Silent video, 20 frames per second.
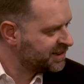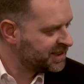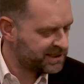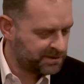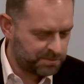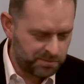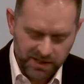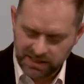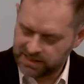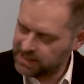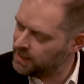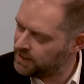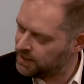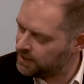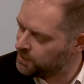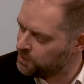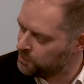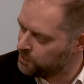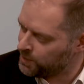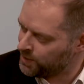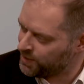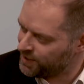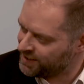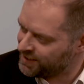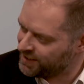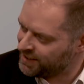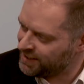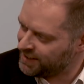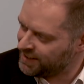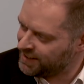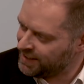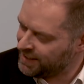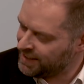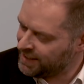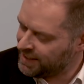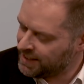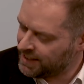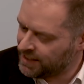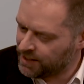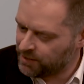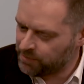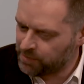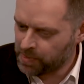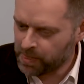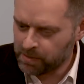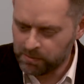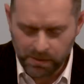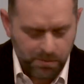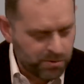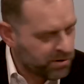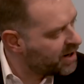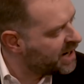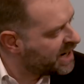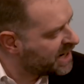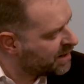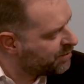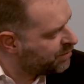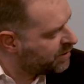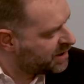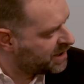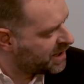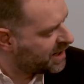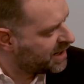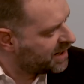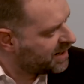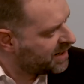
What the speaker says: Just be daily in the Word. Be praying every day.